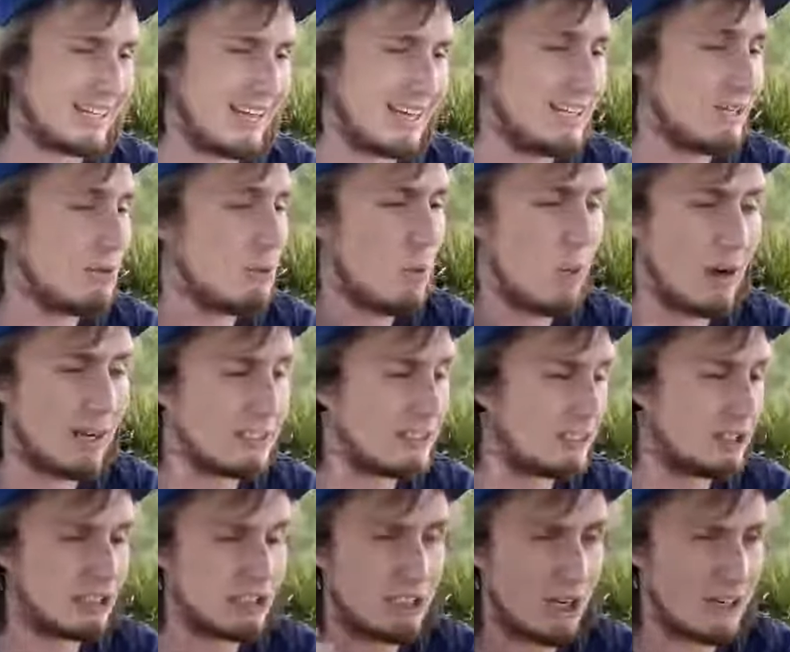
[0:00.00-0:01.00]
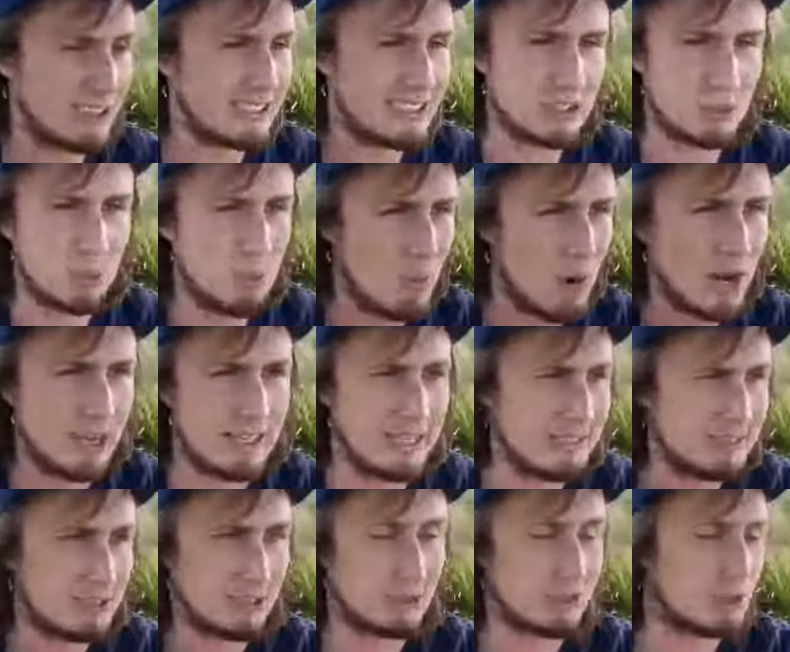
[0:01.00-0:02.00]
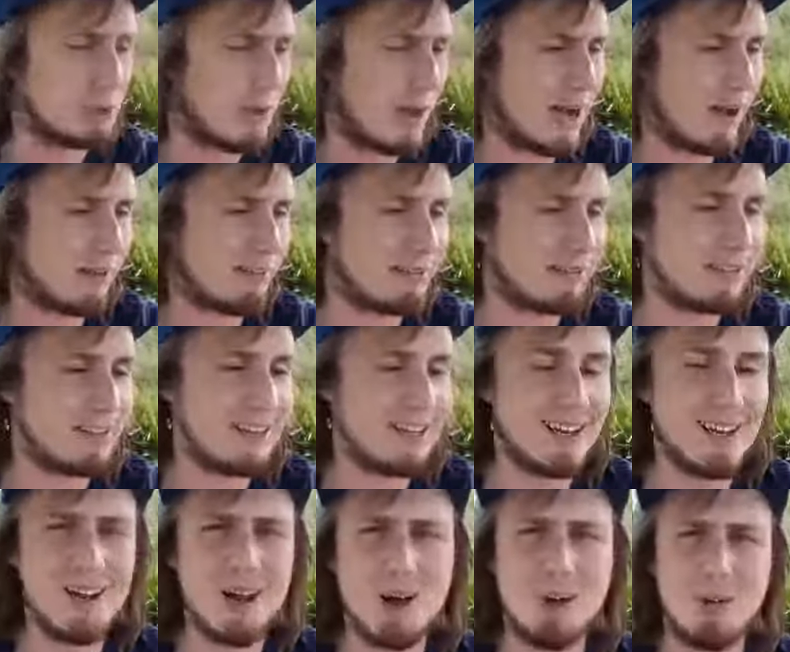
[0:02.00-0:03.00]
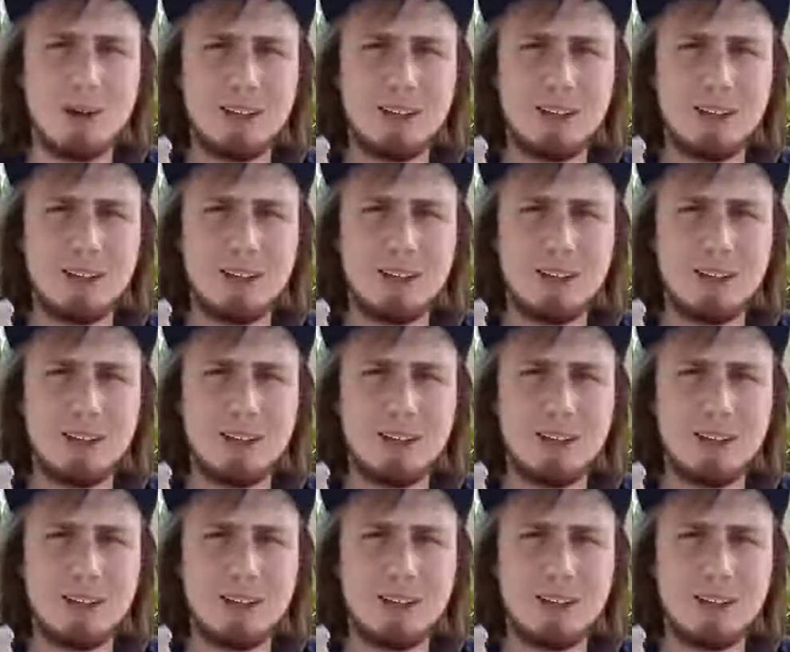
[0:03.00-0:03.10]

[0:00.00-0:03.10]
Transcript: And you want to start just working till 12.